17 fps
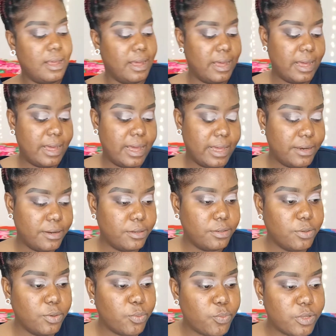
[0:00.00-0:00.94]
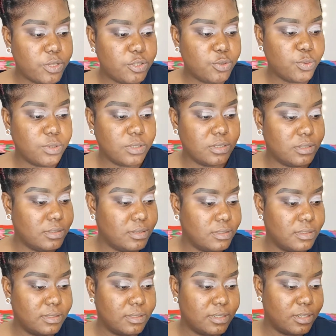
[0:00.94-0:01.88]
I don't know which one
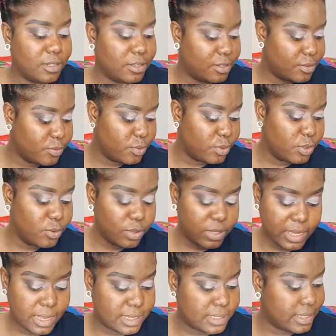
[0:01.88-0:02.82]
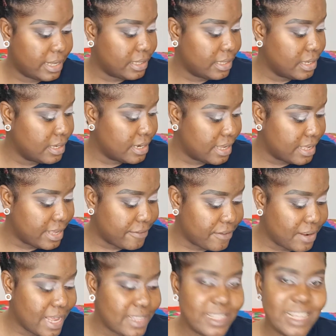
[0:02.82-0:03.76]
will look exactly like that. I feel like
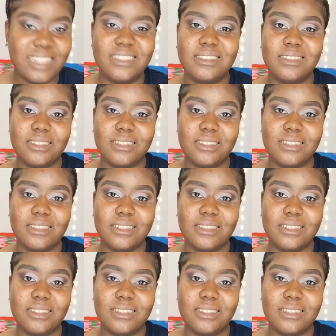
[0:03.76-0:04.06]
they're the same